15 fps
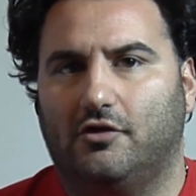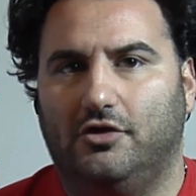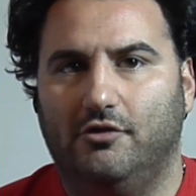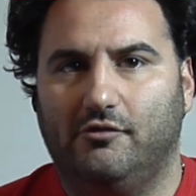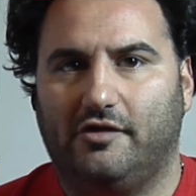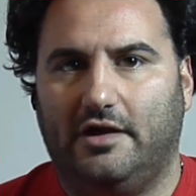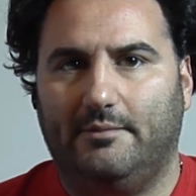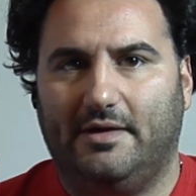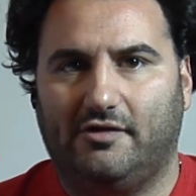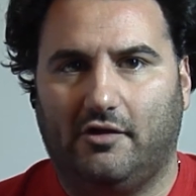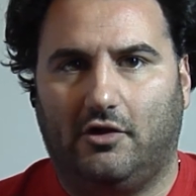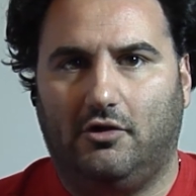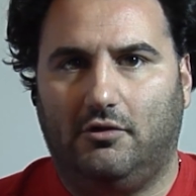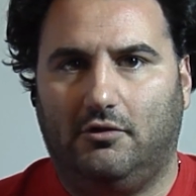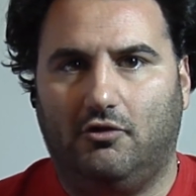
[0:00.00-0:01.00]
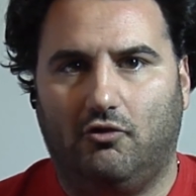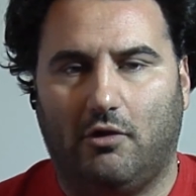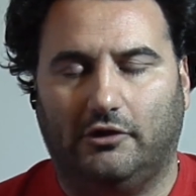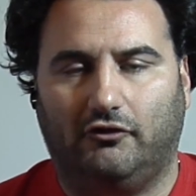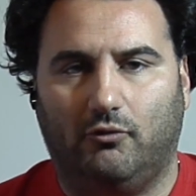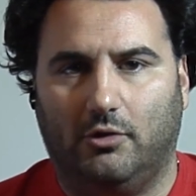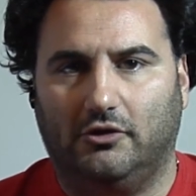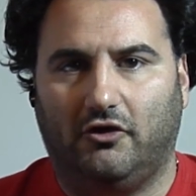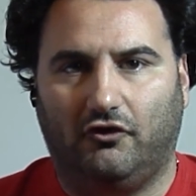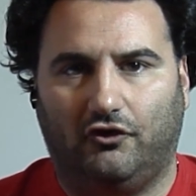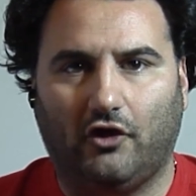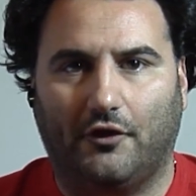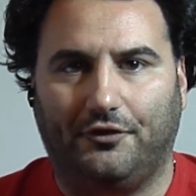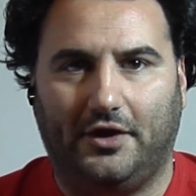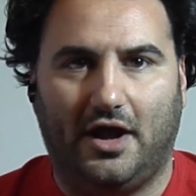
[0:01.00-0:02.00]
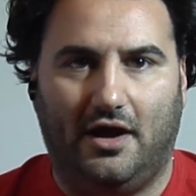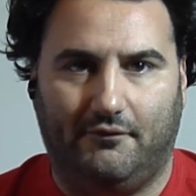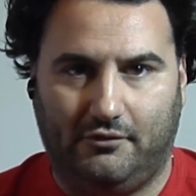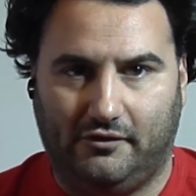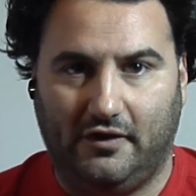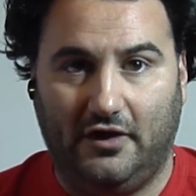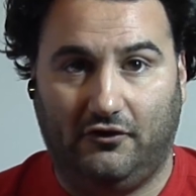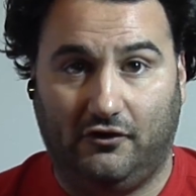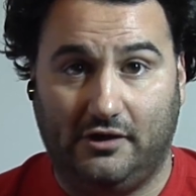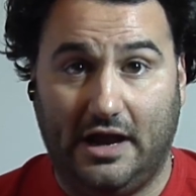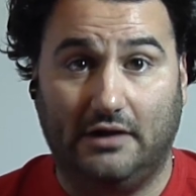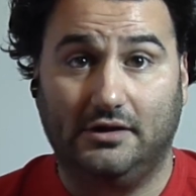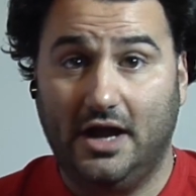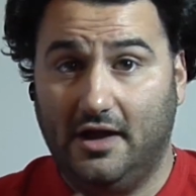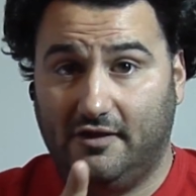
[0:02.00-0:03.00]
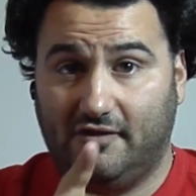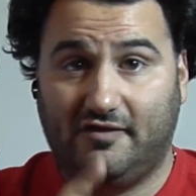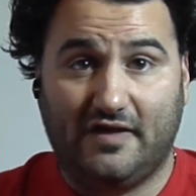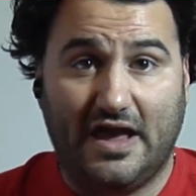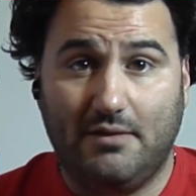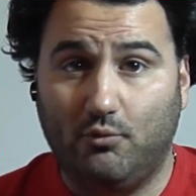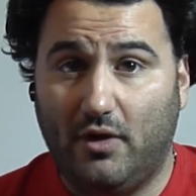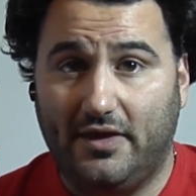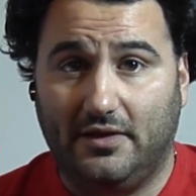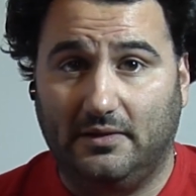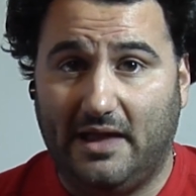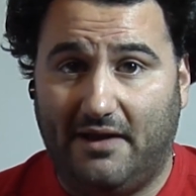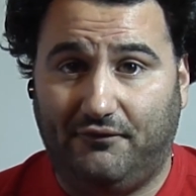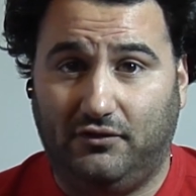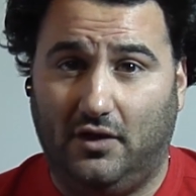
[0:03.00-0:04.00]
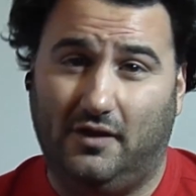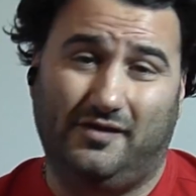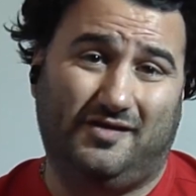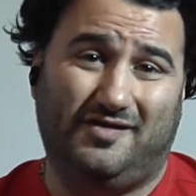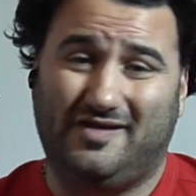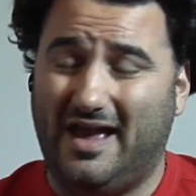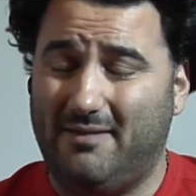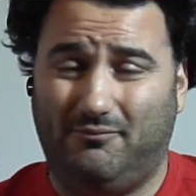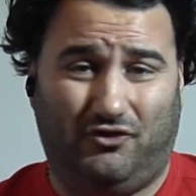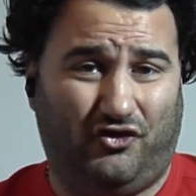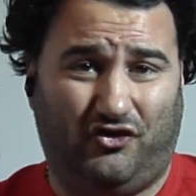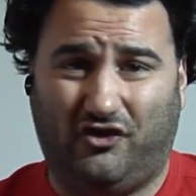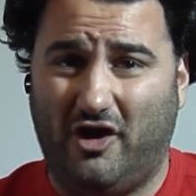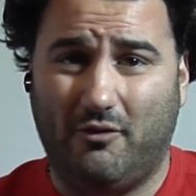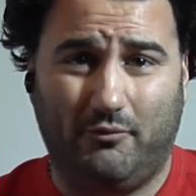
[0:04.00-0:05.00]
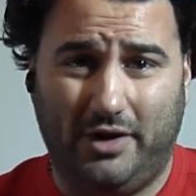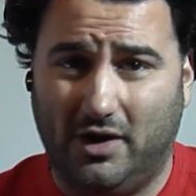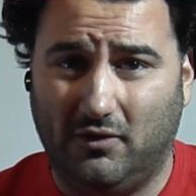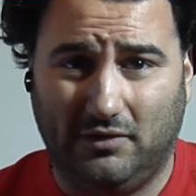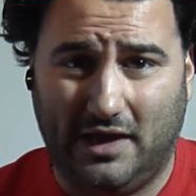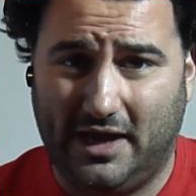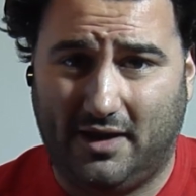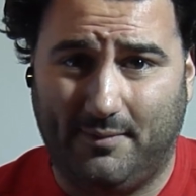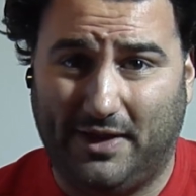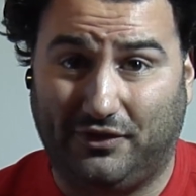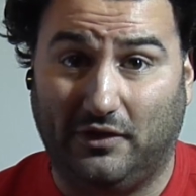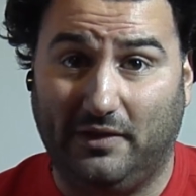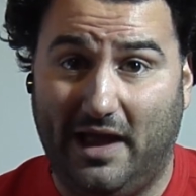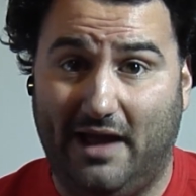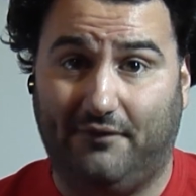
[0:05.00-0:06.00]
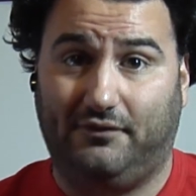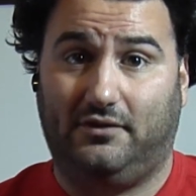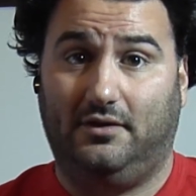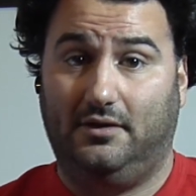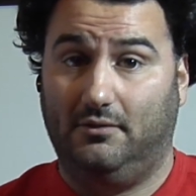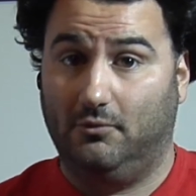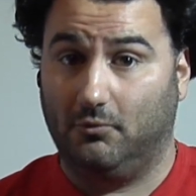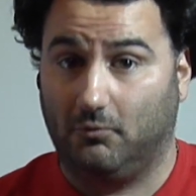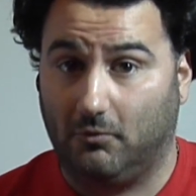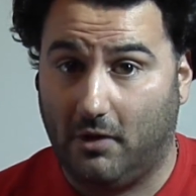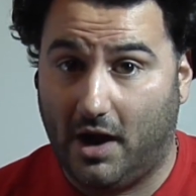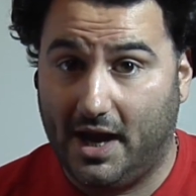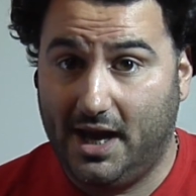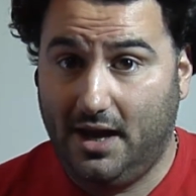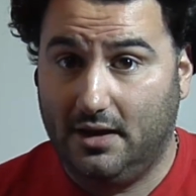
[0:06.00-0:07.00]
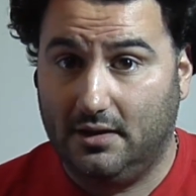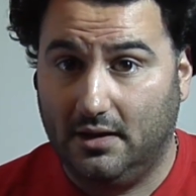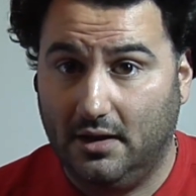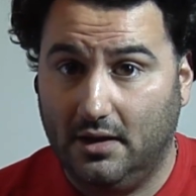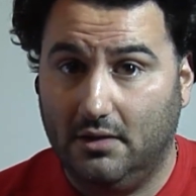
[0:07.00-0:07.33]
are using them as a crutch word to shut the conversation down. Same way the left does. Same shit we don't like about the left. Right?